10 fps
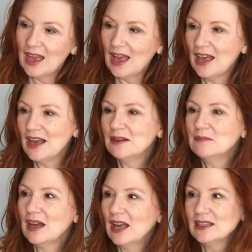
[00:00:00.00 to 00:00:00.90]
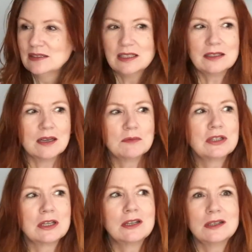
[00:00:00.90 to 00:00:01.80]
and did come
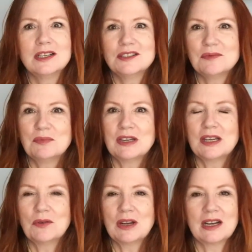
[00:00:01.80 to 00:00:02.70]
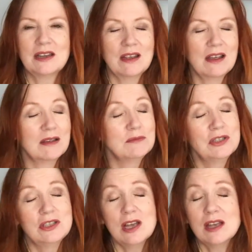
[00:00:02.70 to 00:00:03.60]
to the conclusion pretty quickly that I'm
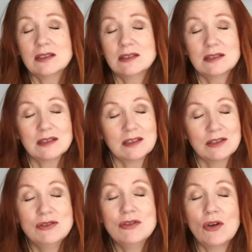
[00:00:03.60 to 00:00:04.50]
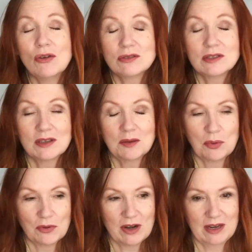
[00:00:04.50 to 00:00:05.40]
just not
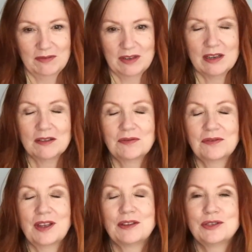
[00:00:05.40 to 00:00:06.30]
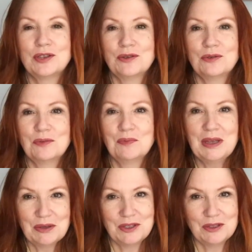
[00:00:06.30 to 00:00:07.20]
brave enough to
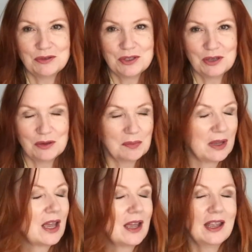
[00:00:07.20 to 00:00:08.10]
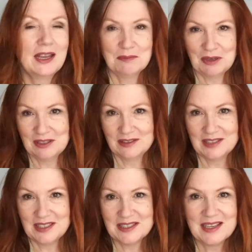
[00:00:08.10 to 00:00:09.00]
be on YouTube in my
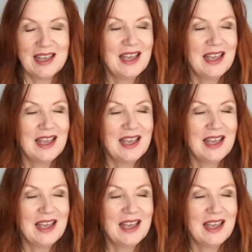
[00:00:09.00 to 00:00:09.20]
undies.